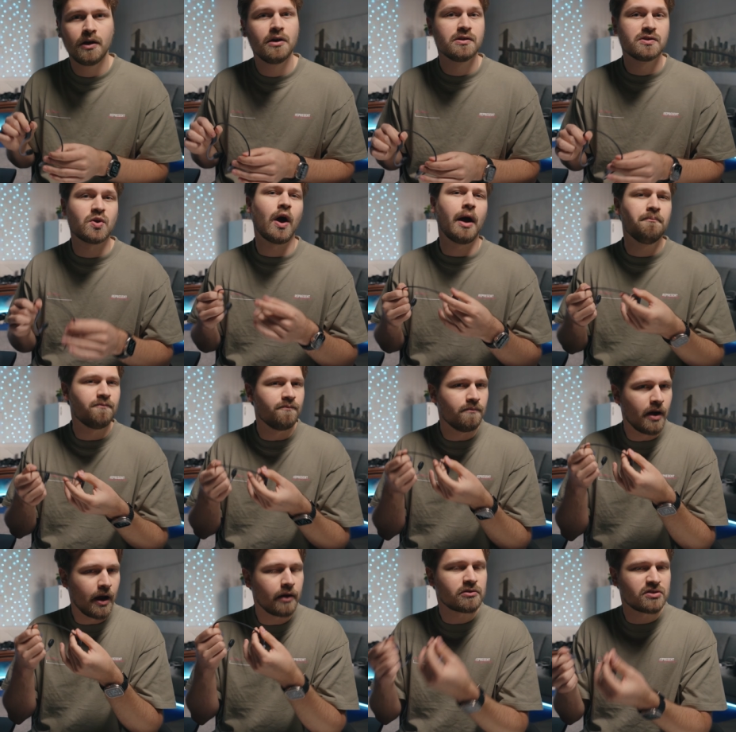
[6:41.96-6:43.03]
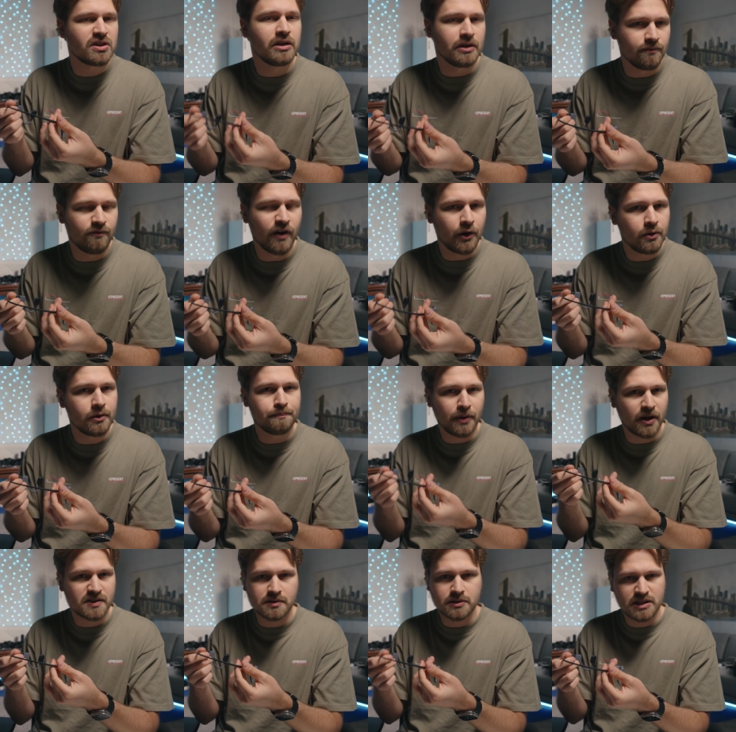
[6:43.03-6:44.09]
So I'm actually very
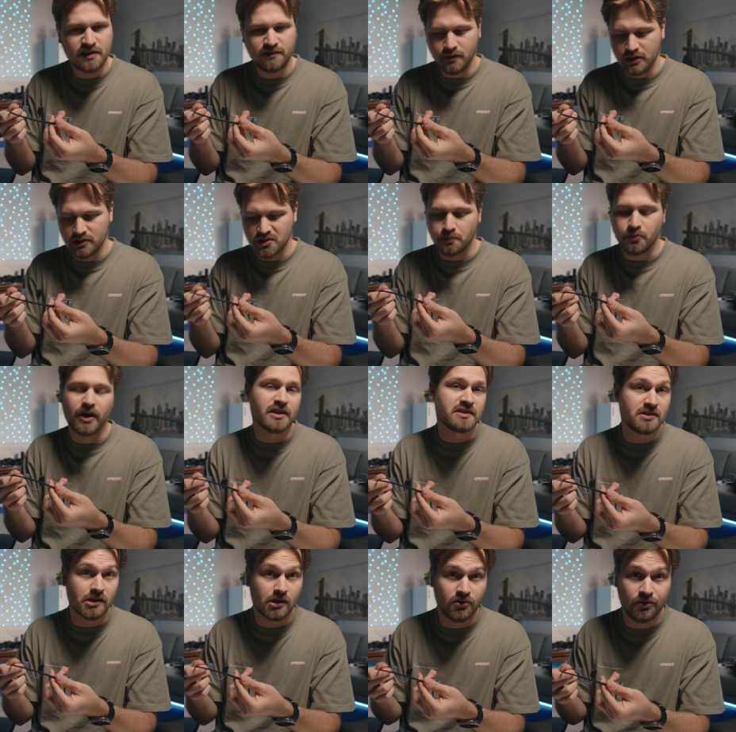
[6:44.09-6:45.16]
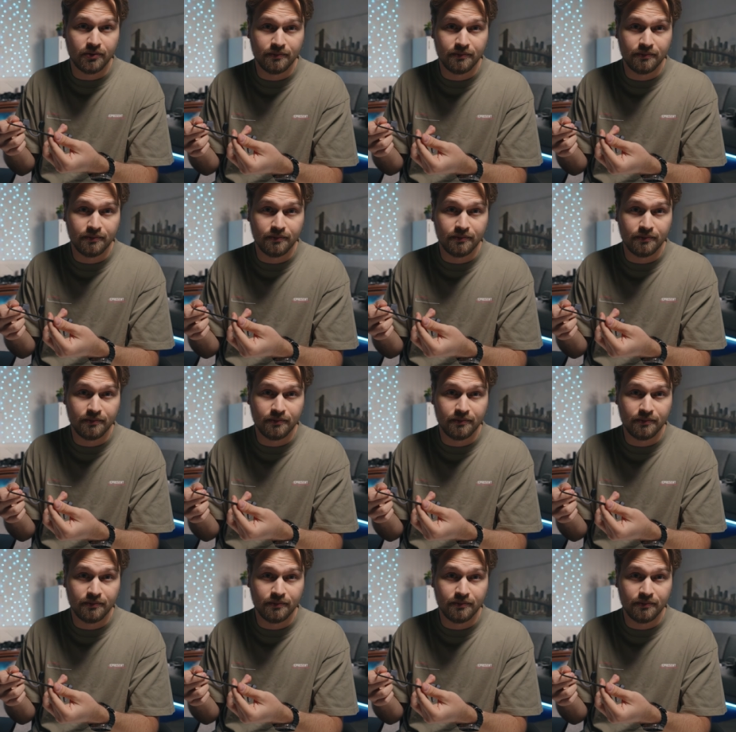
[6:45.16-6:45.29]
positively surprised here.